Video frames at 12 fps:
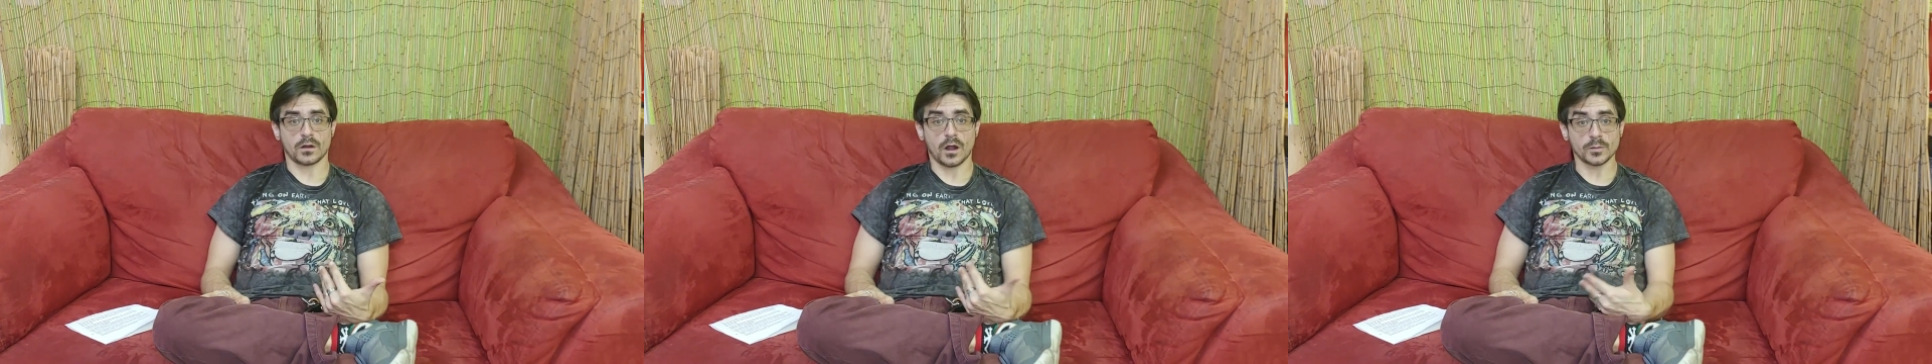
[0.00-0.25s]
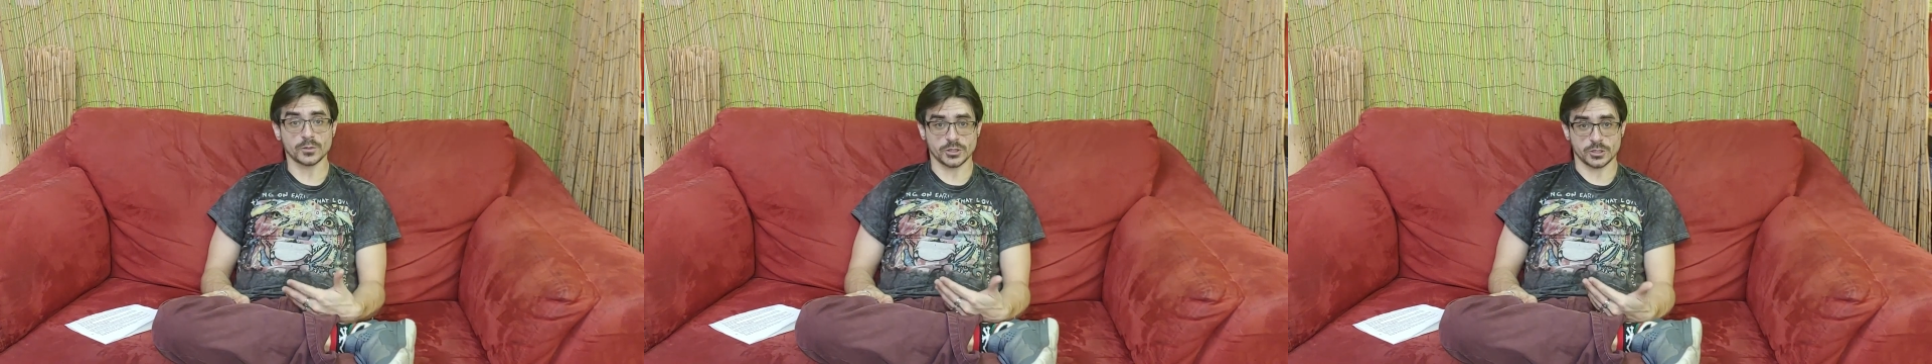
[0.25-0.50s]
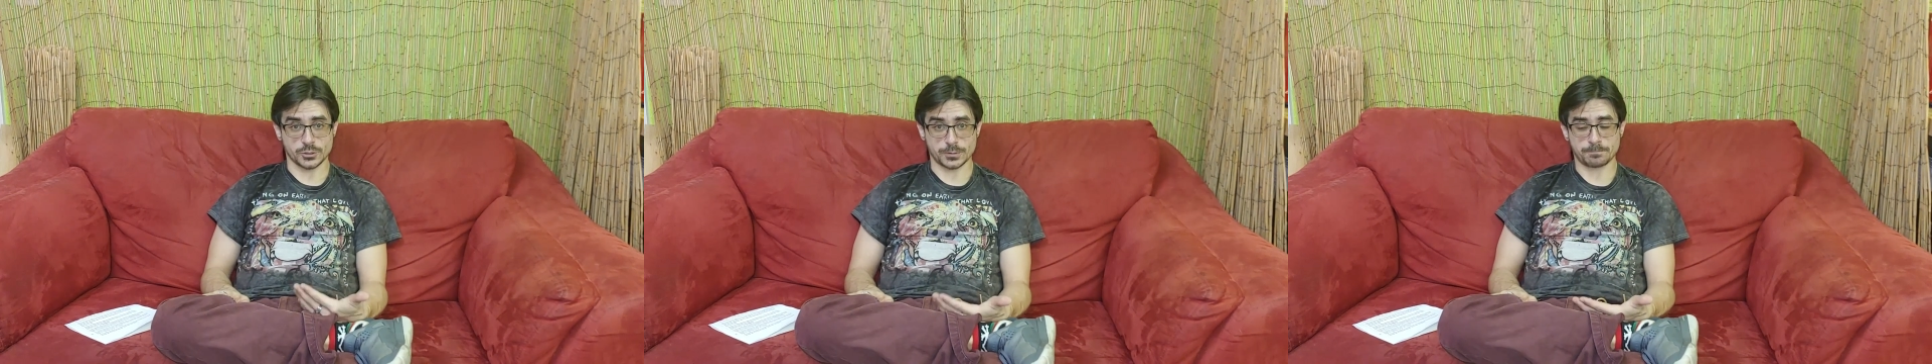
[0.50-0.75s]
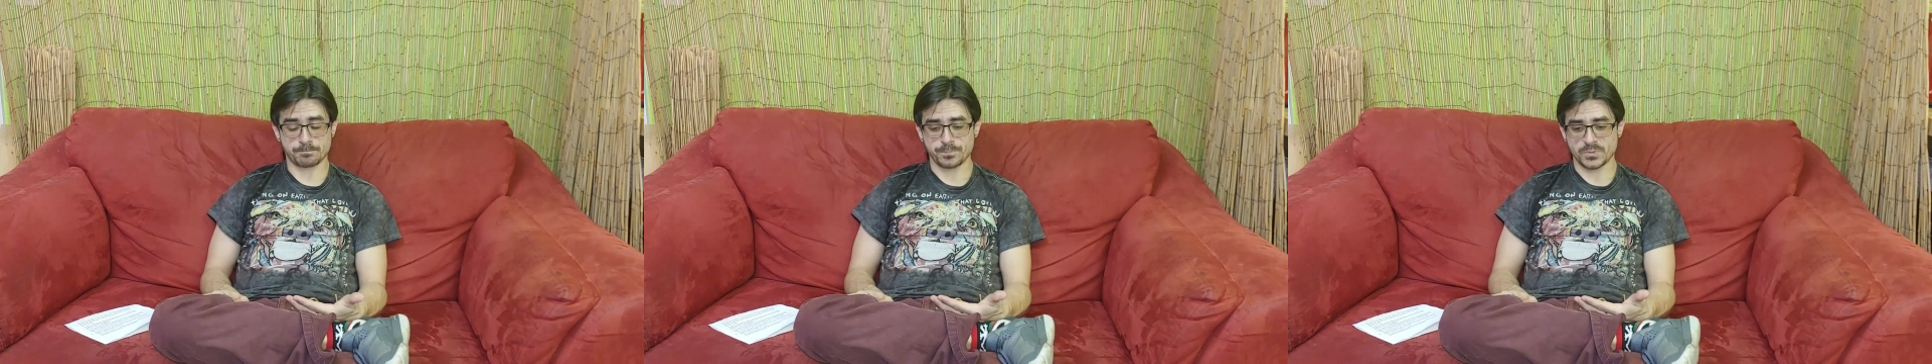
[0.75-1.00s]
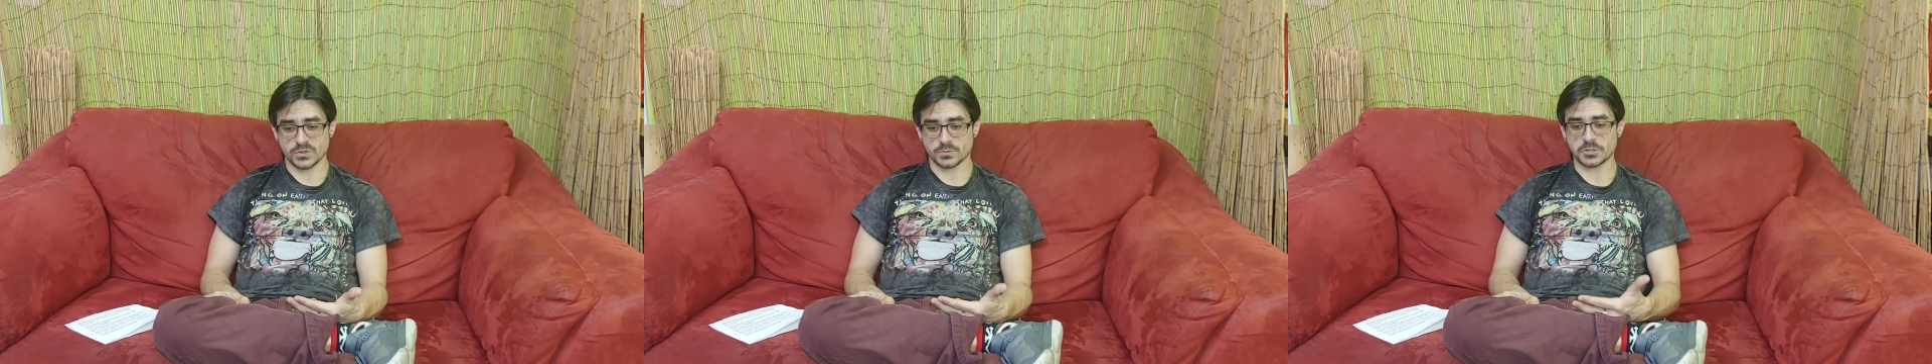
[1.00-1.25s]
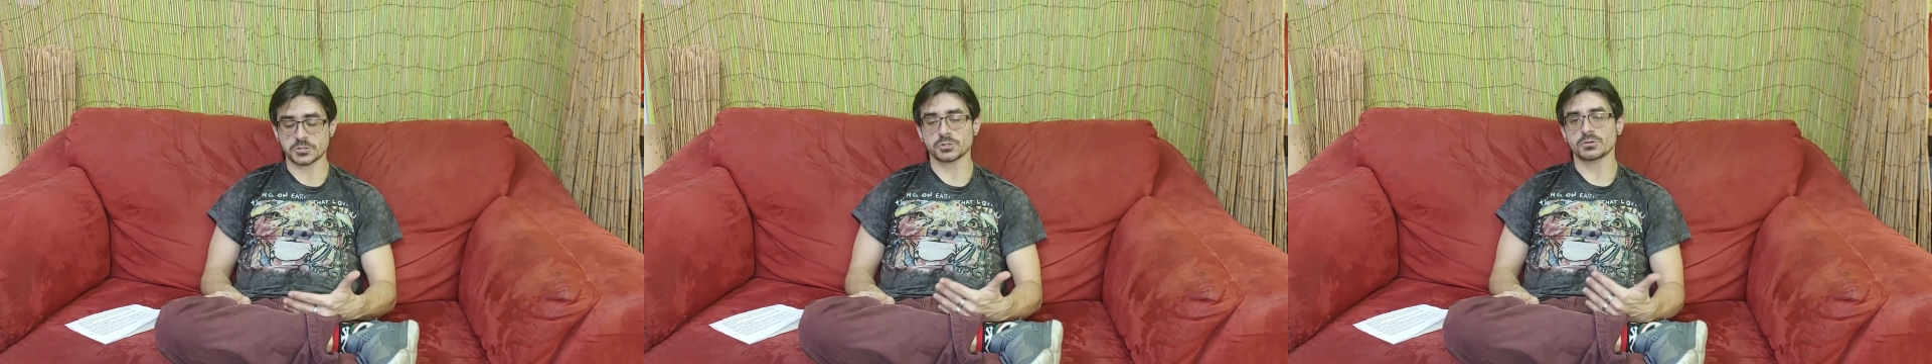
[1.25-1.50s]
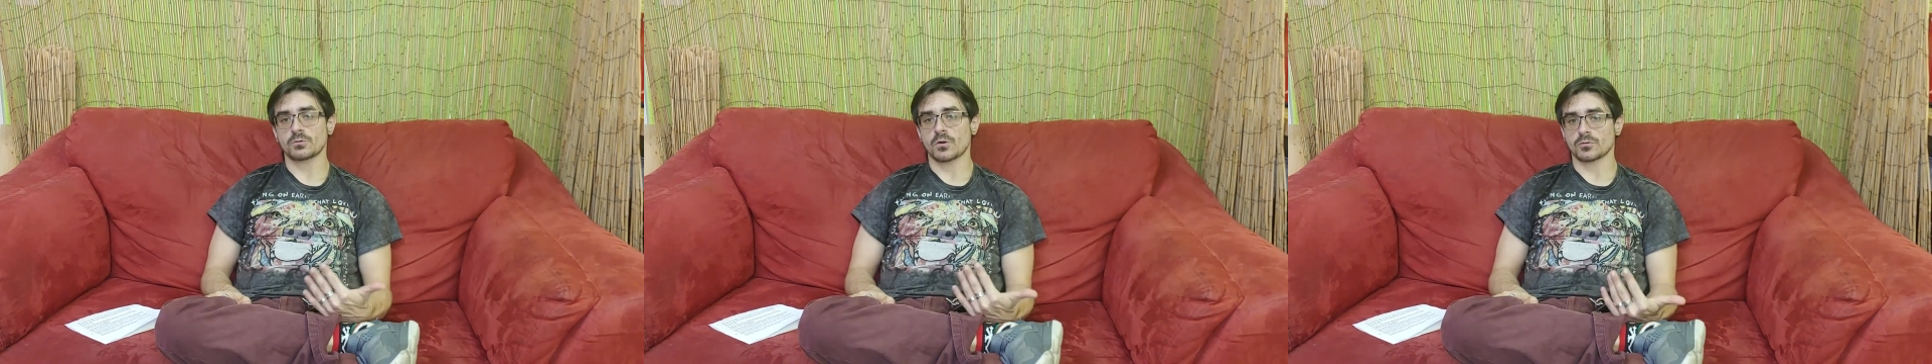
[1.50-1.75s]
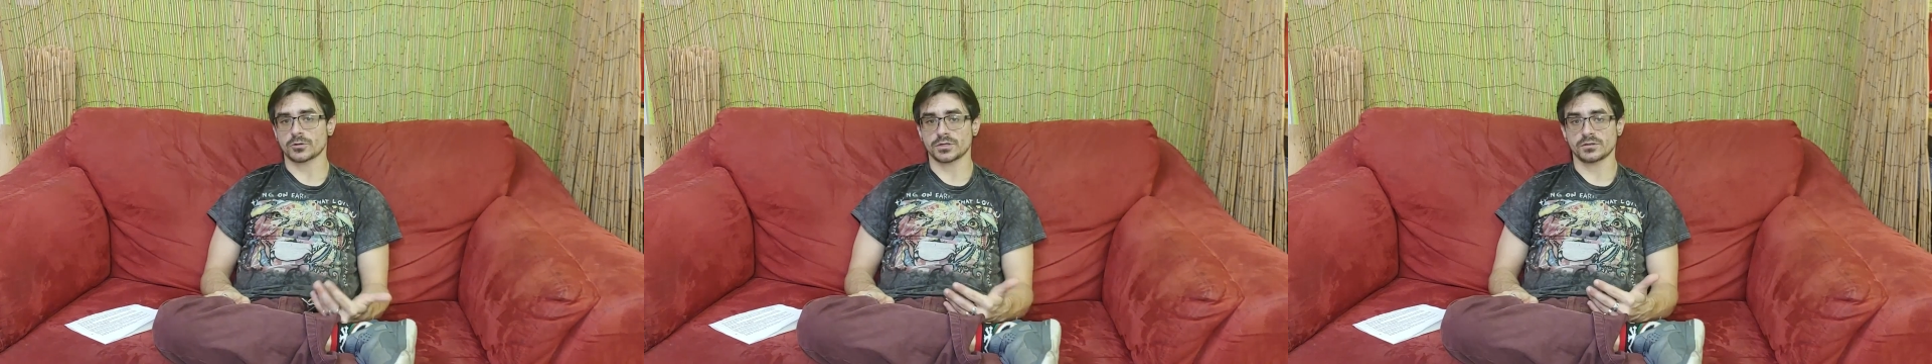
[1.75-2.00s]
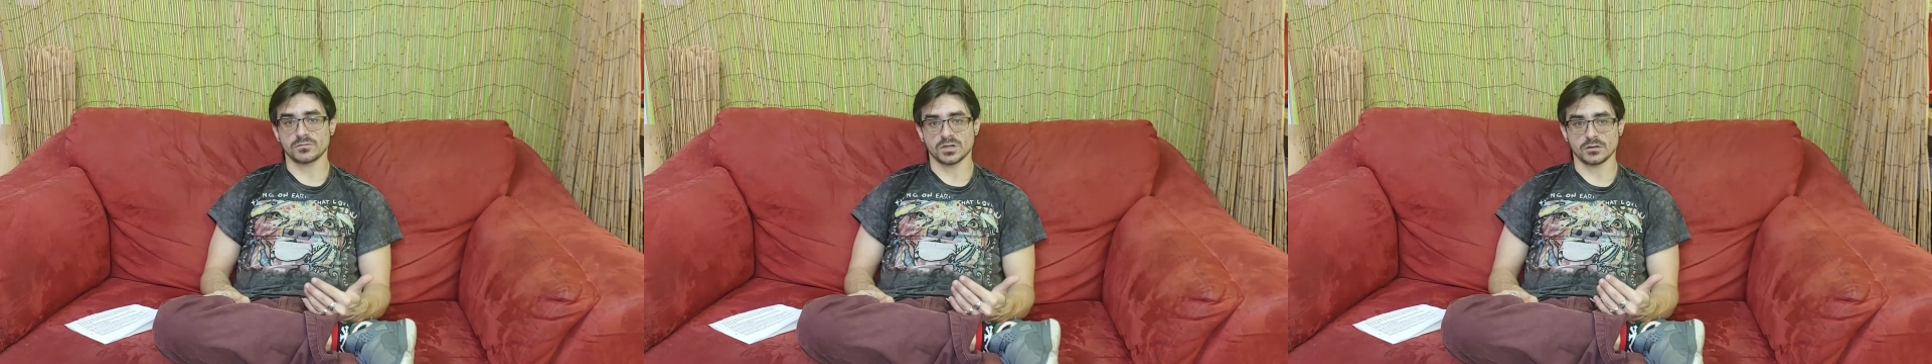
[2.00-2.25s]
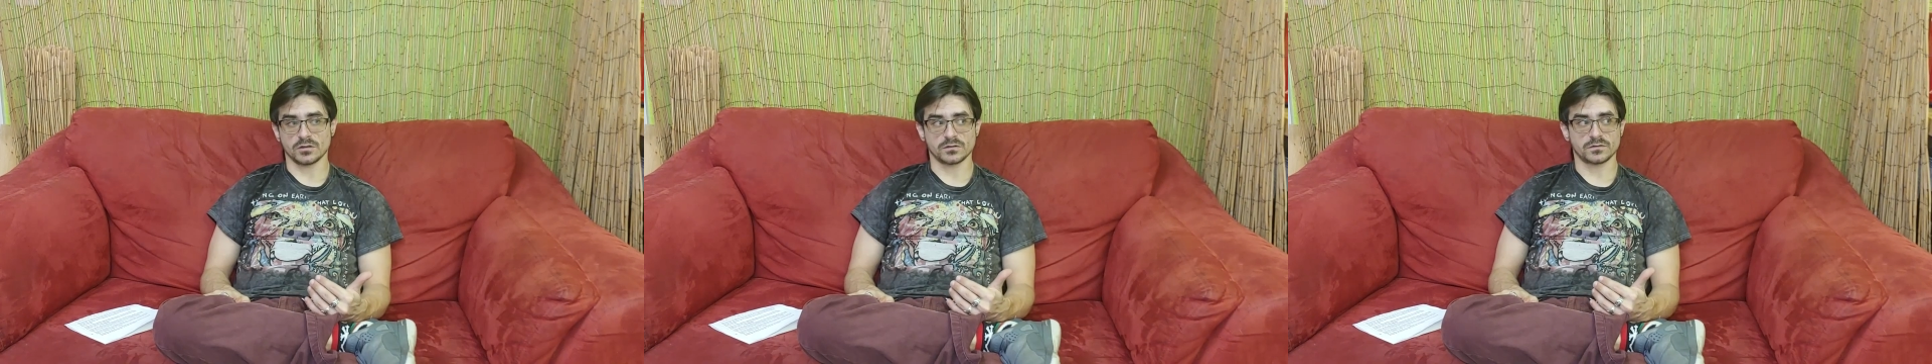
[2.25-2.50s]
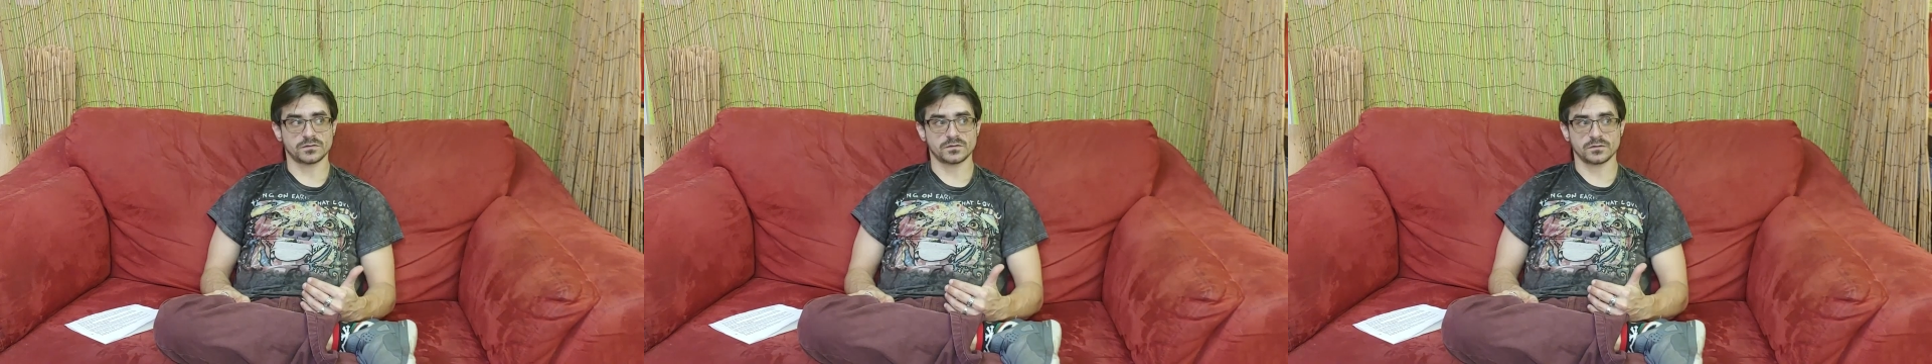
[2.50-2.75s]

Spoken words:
harm reduction, especially while we're in the middle of,